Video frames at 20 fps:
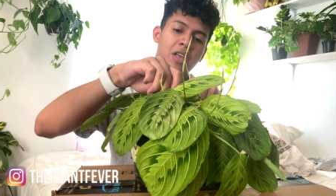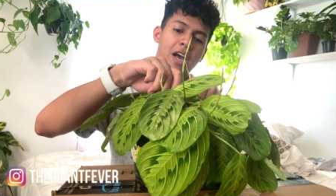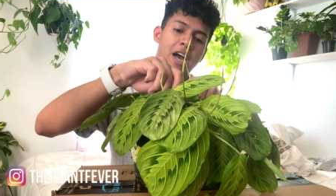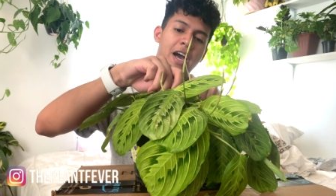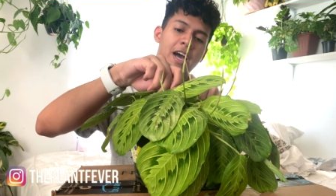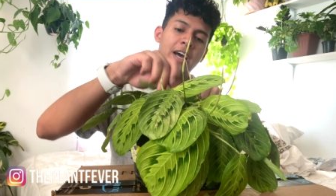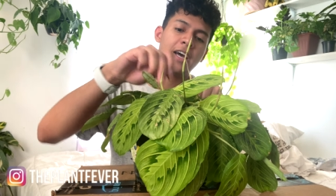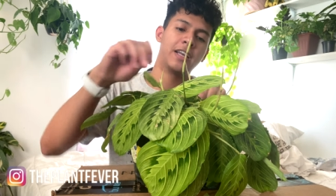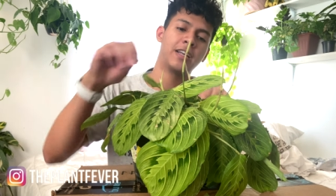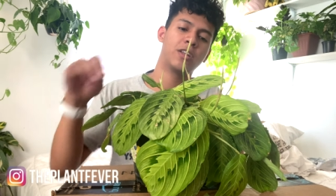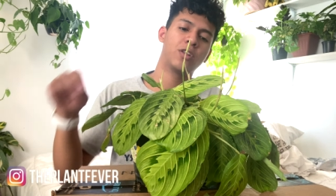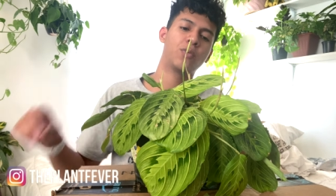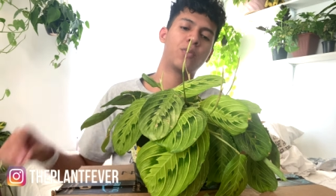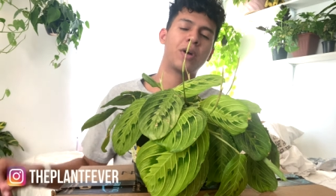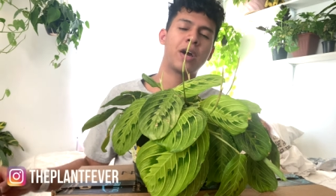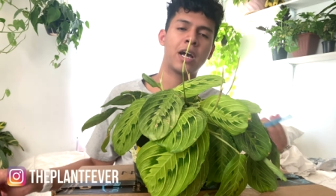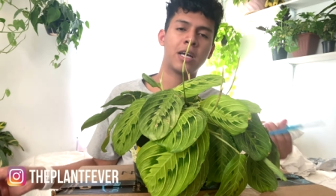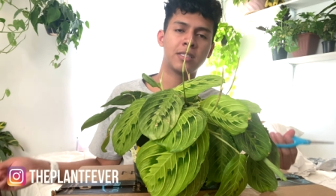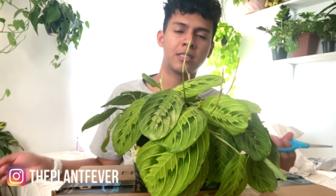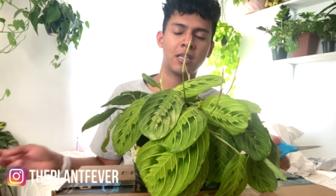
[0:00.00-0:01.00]
And the
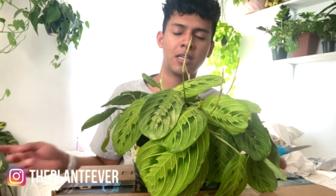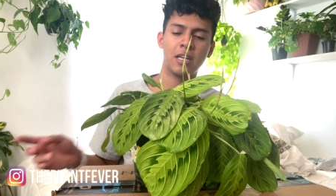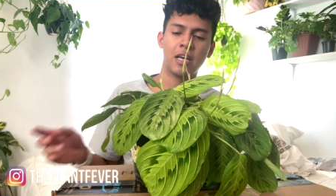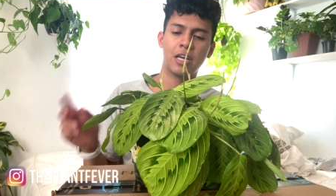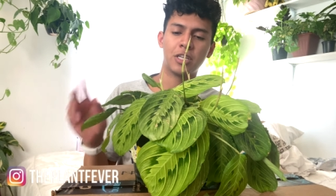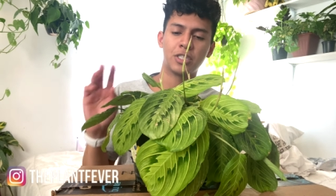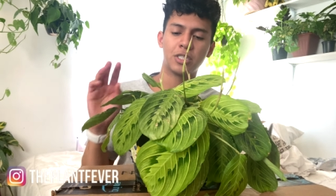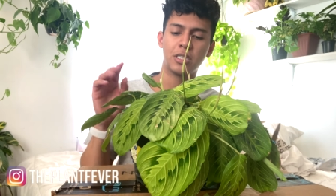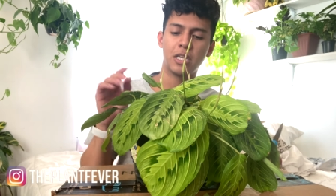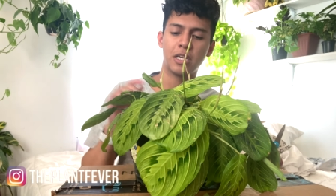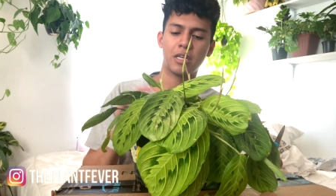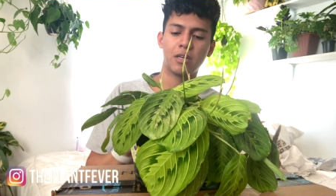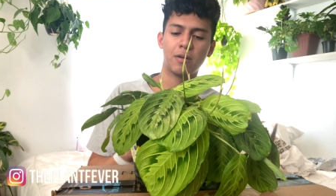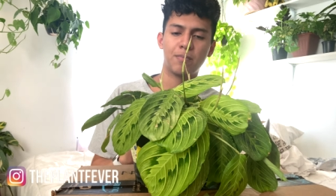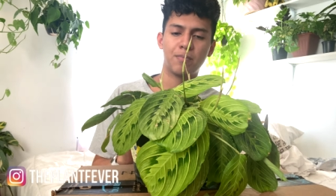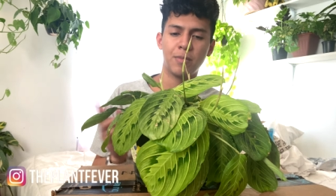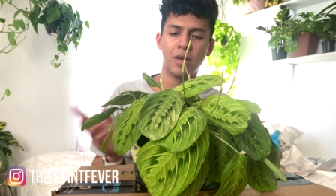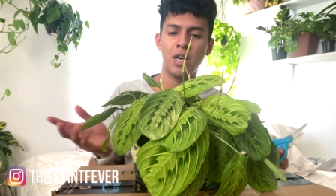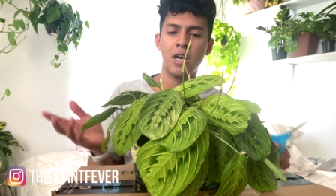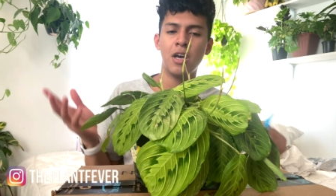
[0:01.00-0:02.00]
way I sell it, I just like
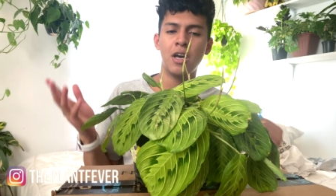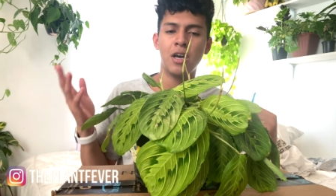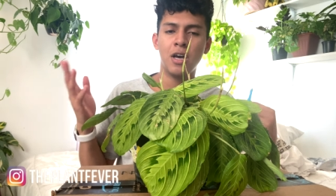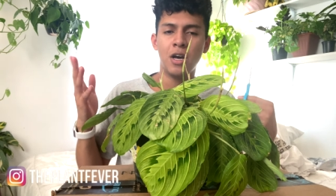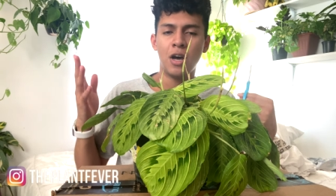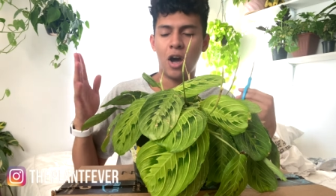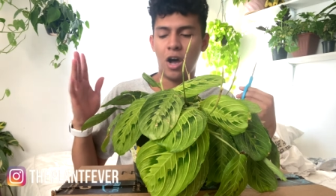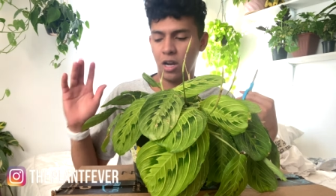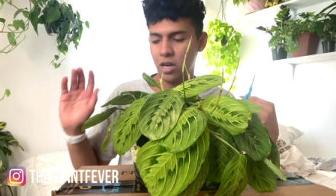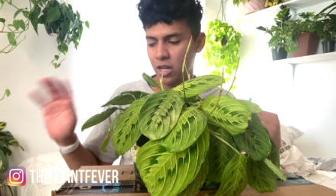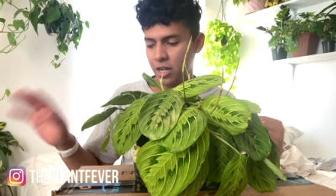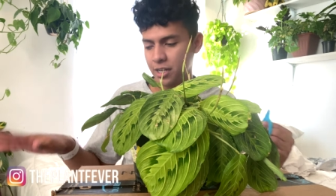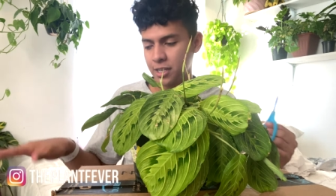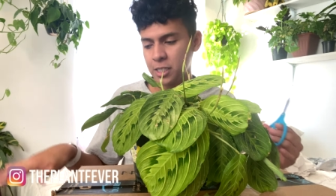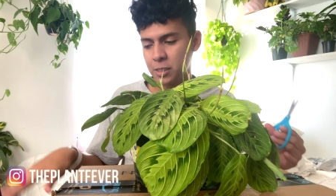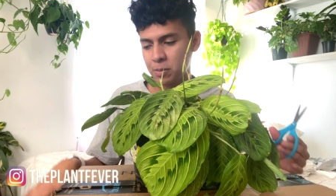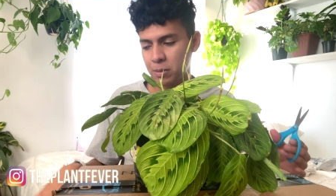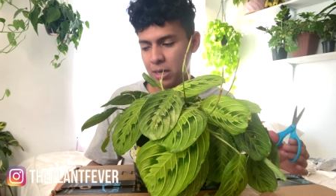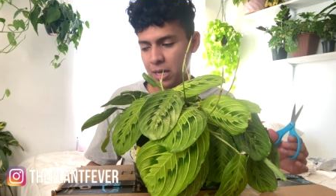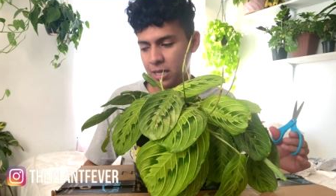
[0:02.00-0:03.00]
a lot of
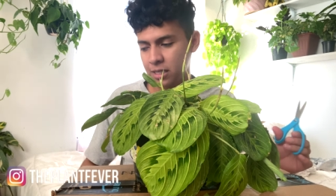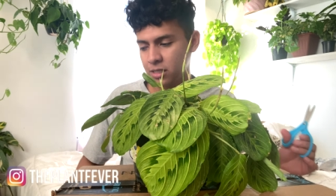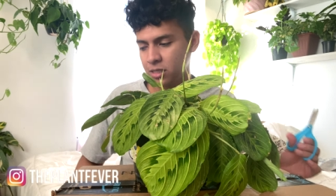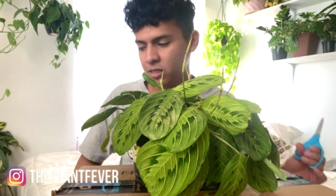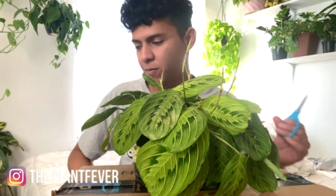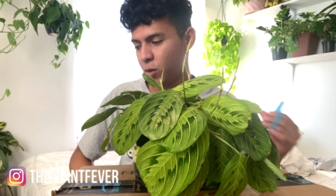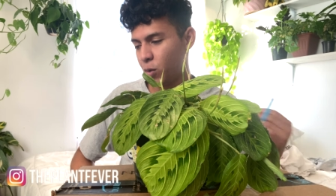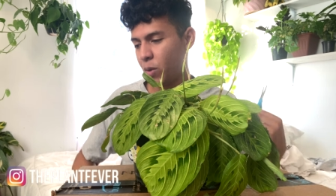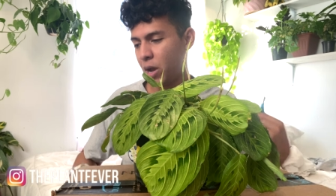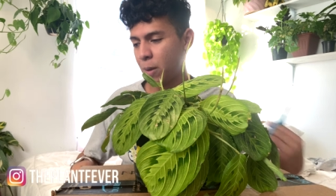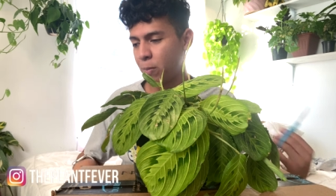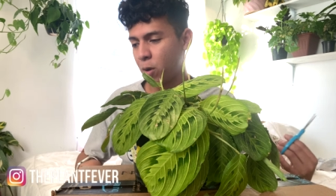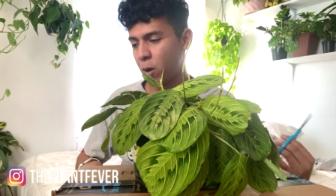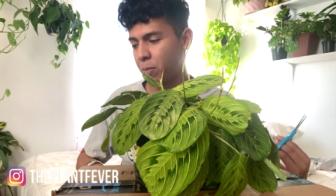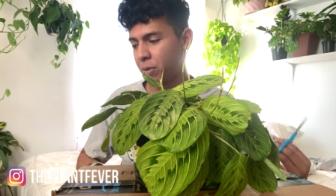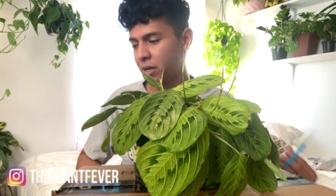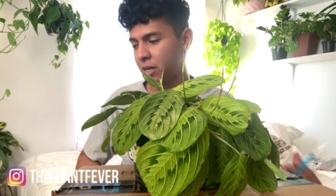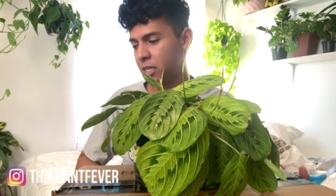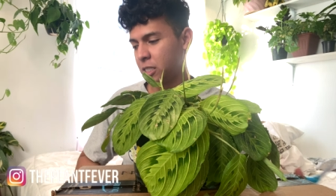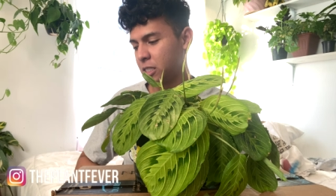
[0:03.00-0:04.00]
these plants, the way I
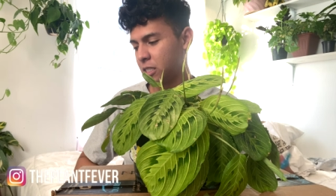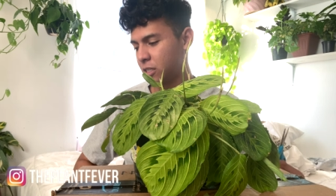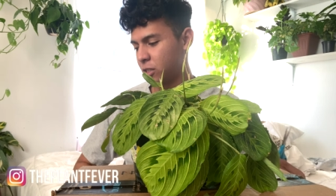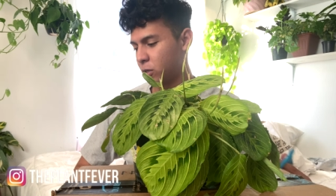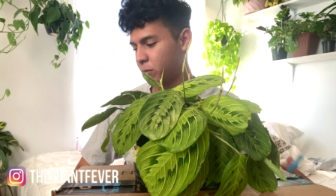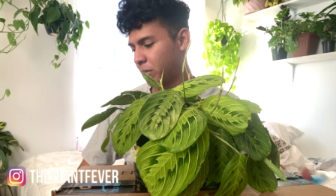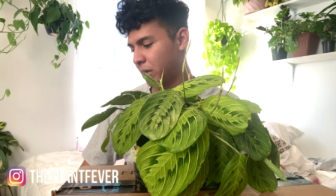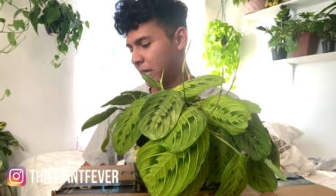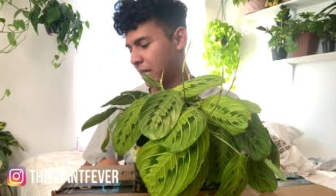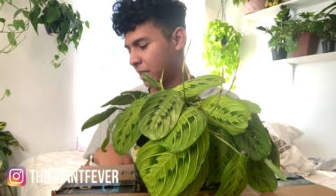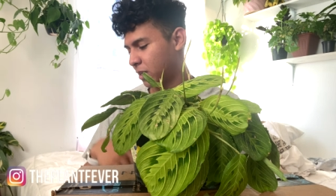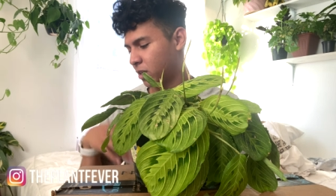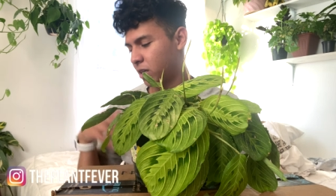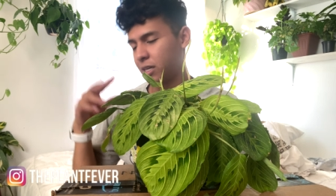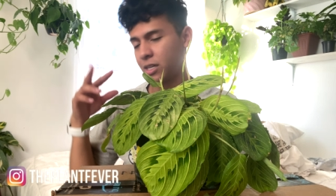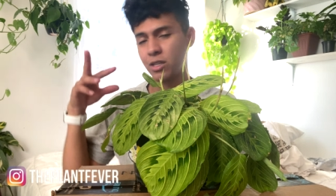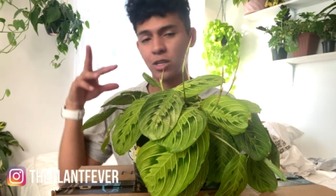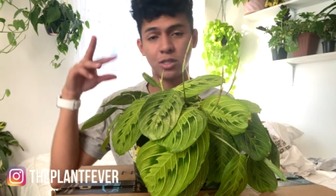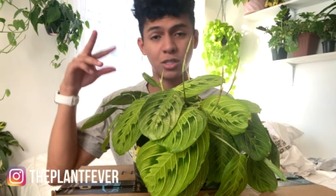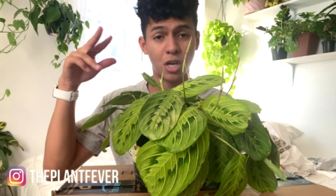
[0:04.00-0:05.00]
propagate is either by like
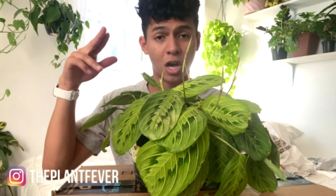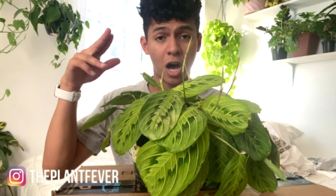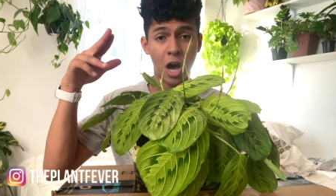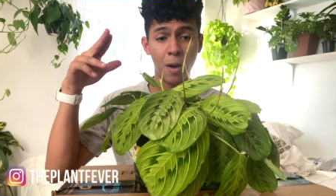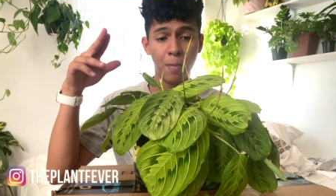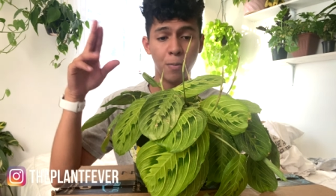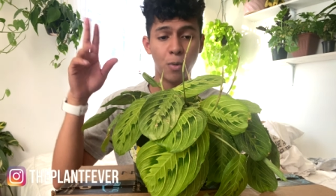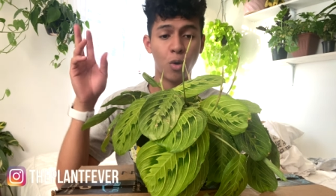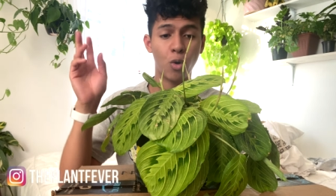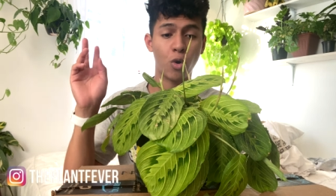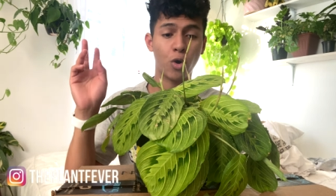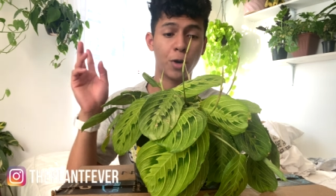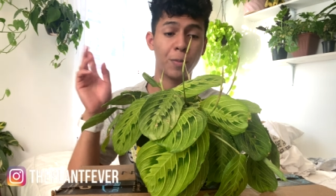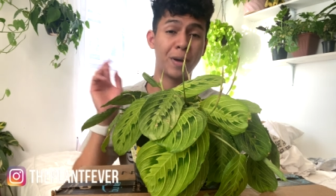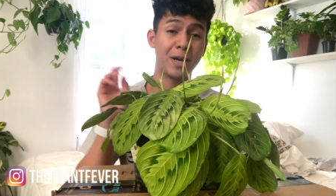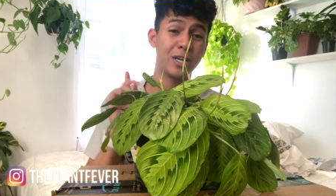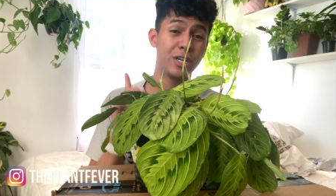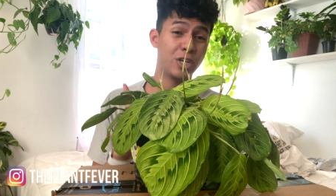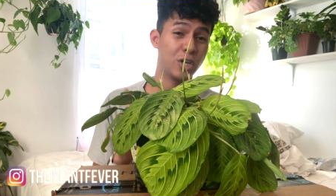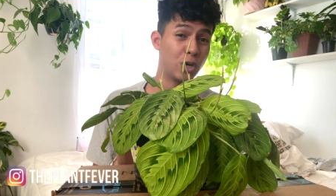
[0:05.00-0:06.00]
cutting the top or
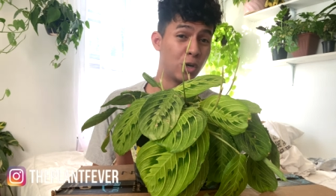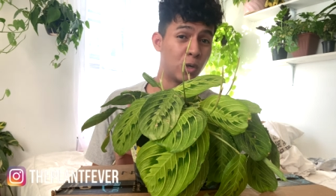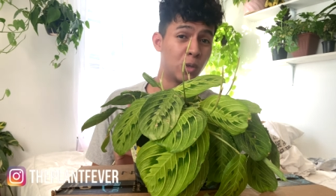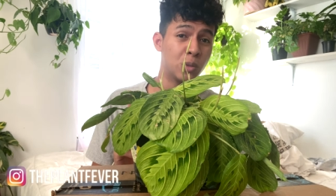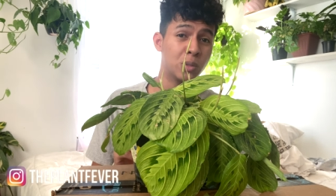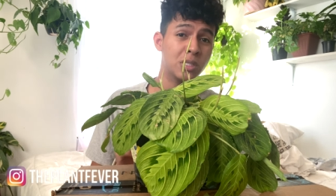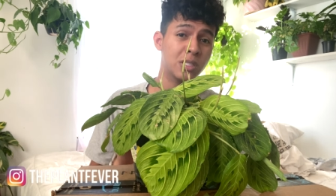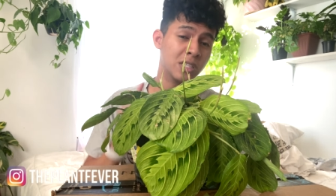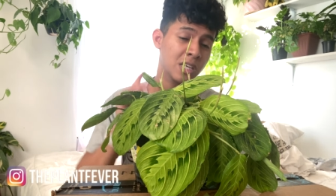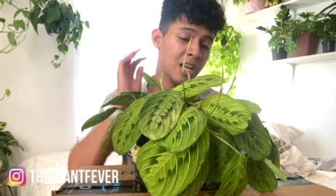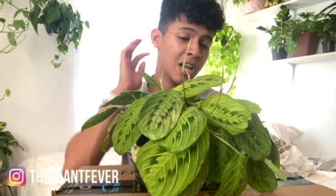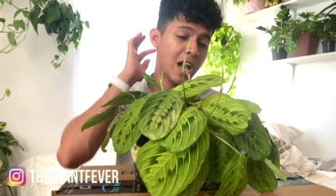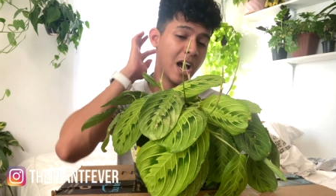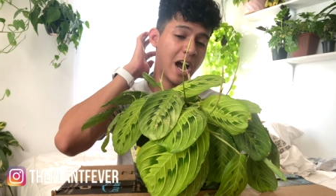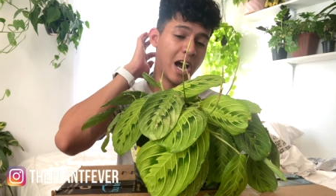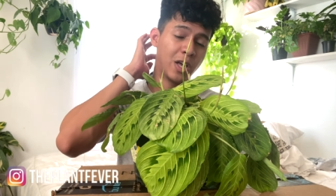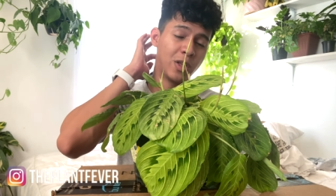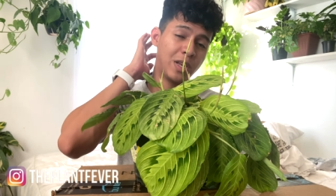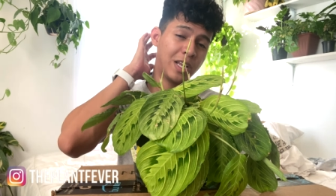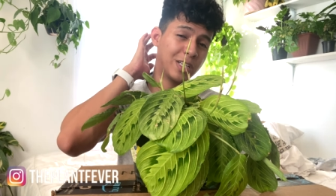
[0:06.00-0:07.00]
by nodes.
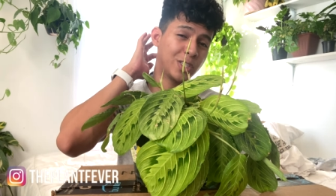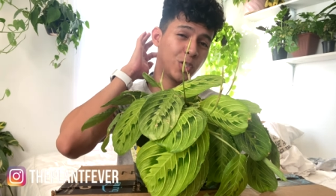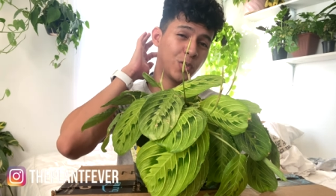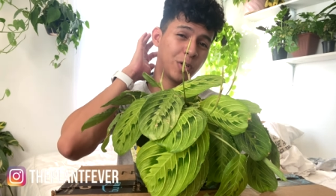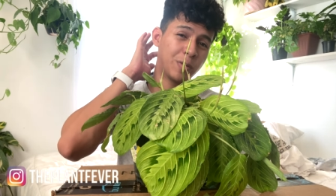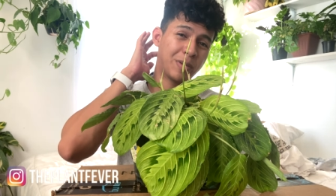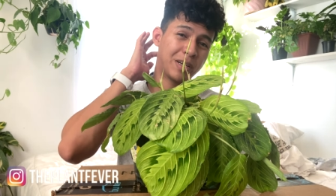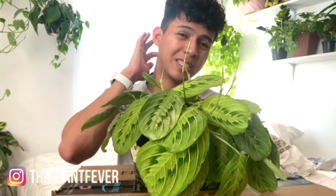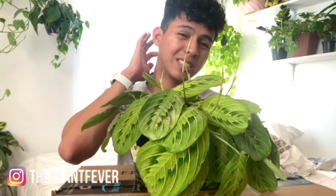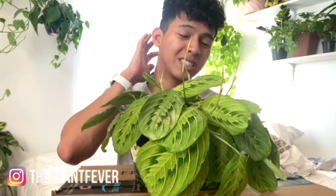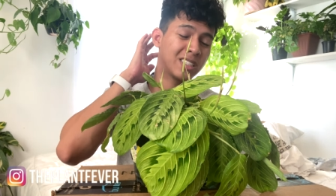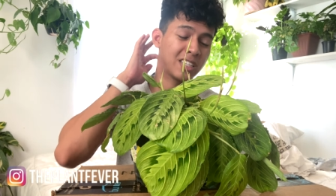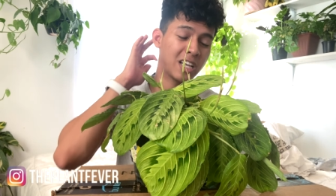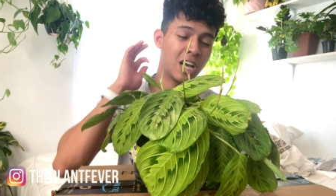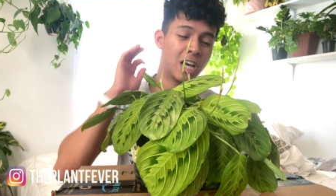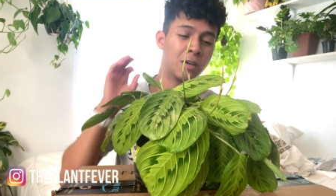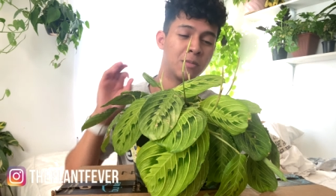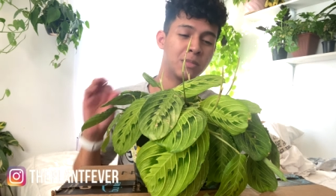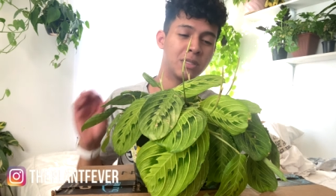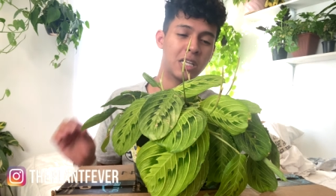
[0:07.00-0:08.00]
I don't like doing by
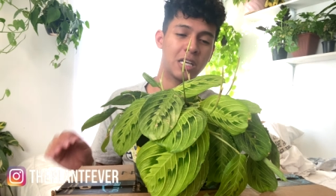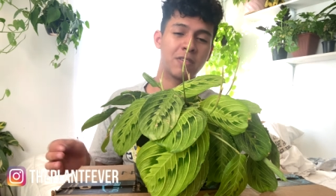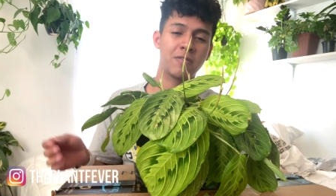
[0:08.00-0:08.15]
stems, like